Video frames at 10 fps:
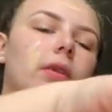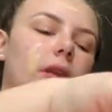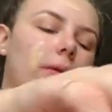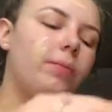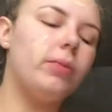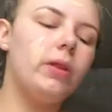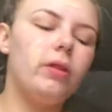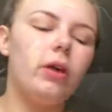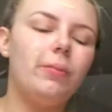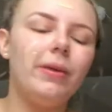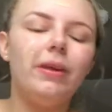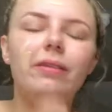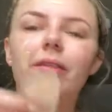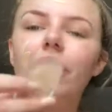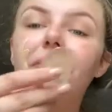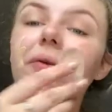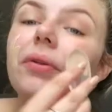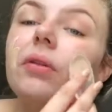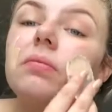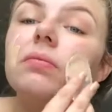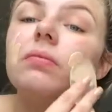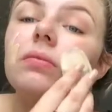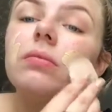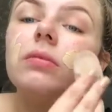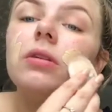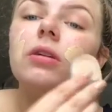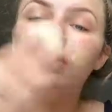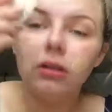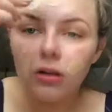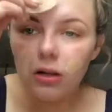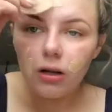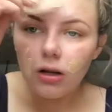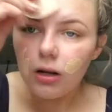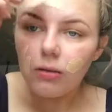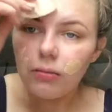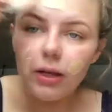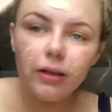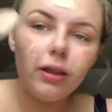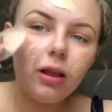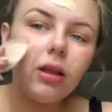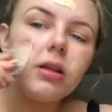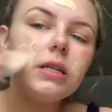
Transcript: So I mix those. And basically